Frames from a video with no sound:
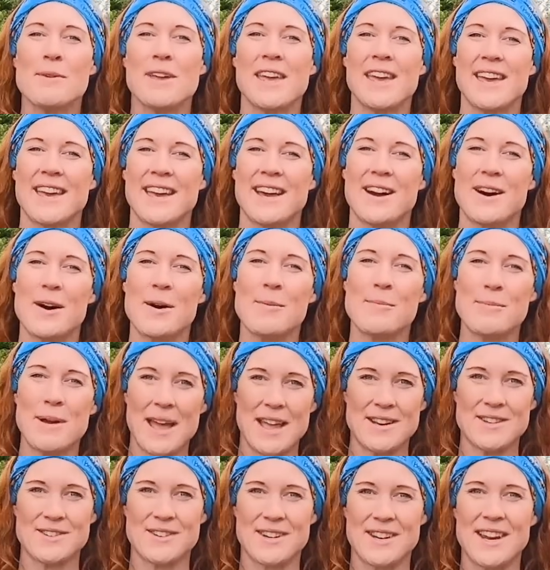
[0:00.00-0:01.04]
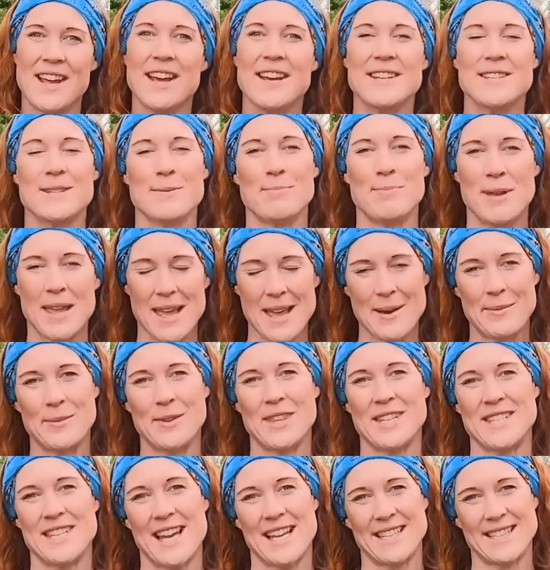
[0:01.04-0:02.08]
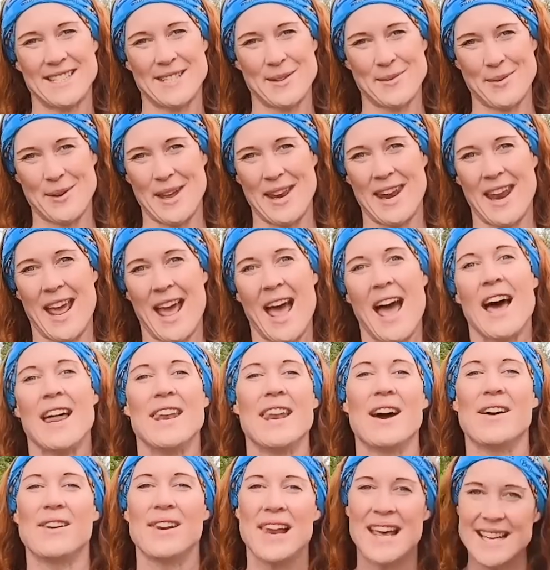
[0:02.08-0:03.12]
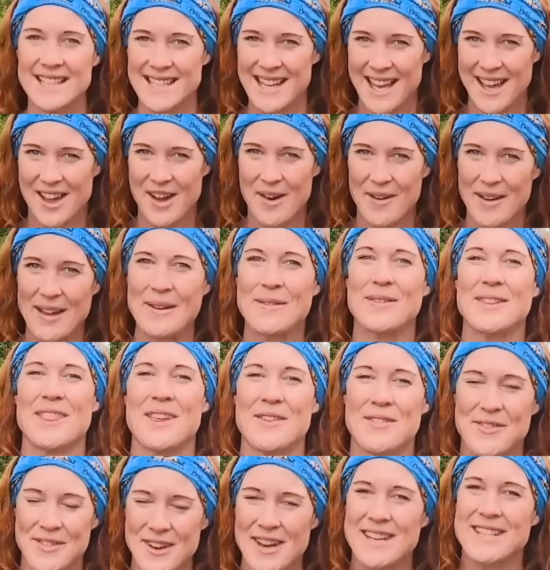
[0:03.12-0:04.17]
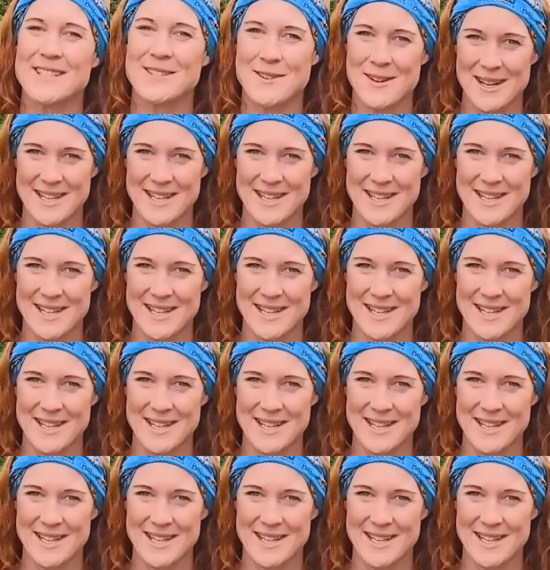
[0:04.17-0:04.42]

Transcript: me here on Patreon to be in with a chance to win. Now let's get going with the first